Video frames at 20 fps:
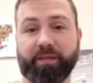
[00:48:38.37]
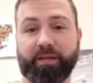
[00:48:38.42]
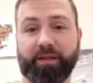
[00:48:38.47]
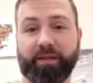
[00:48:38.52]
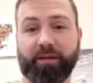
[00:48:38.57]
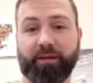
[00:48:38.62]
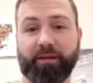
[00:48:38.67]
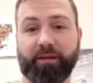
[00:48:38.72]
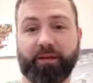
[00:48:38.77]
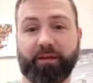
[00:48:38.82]

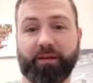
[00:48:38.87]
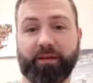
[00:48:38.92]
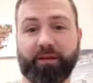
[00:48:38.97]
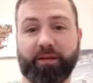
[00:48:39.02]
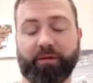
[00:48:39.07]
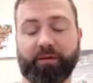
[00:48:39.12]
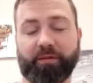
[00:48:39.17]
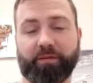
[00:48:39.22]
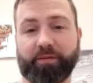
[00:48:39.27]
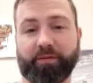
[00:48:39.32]
You know,
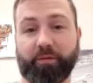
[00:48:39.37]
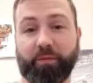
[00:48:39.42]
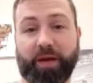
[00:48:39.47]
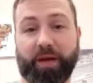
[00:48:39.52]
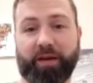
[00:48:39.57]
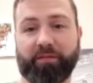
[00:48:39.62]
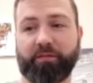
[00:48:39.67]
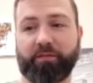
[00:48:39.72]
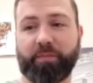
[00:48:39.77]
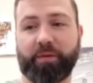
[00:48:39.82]
so so we
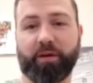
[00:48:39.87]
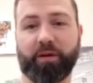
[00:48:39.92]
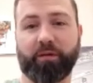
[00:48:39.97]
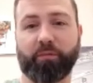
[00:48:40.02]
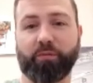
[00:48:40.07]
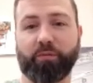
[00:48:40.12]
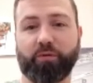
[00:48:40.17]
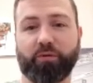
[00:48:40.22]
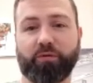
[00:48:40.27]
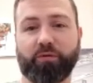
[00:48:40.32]
have to be on the
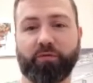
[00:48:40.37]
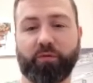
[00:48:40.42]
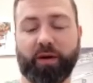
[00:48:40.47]
move.